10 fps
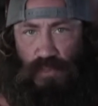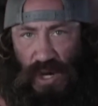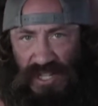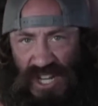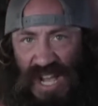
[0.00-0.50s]
and
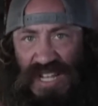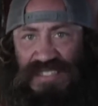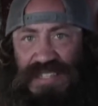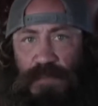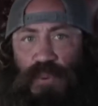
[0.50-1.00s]
preach a
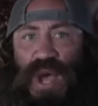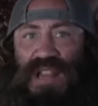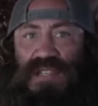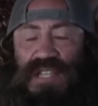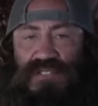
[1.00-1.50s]
simple,
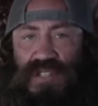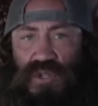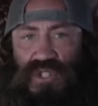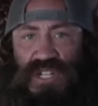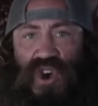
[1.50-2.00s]
elegant
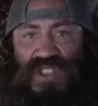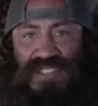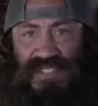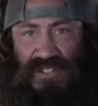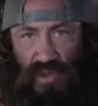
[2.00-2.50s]
solution called
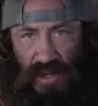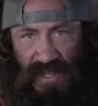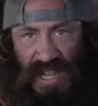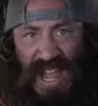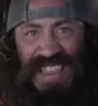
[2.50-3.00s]
ancestral
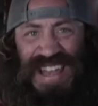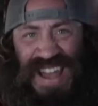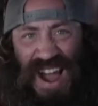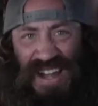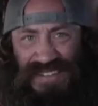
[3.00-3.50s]
living, the
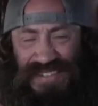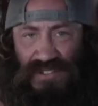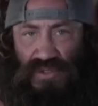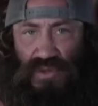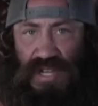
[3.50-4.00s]
nine
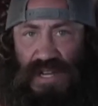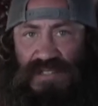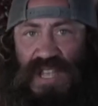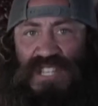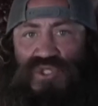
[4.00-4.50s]
ancestral
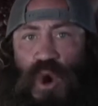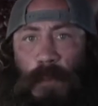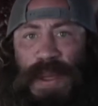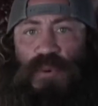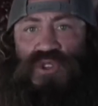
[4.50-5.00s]
tenets. So
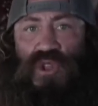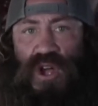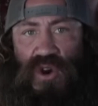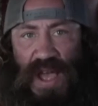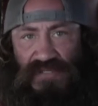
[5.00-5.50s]
our people no
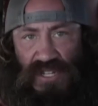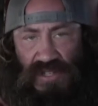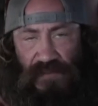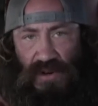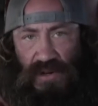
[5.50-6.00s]
longer have to
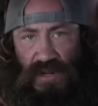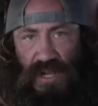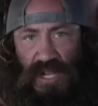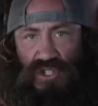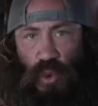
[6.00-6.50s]
suffer,
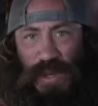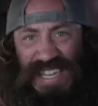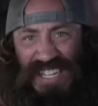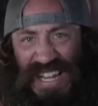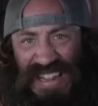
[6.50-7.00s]
so we
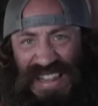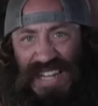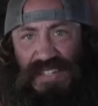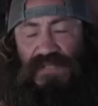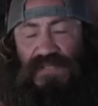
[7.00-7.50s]
can
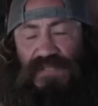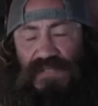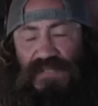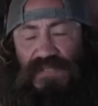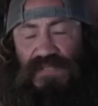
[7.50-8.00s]
collectively.
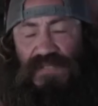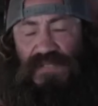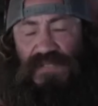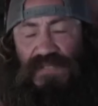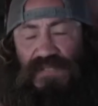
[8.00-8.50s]
Our
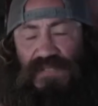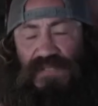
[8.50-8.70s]
people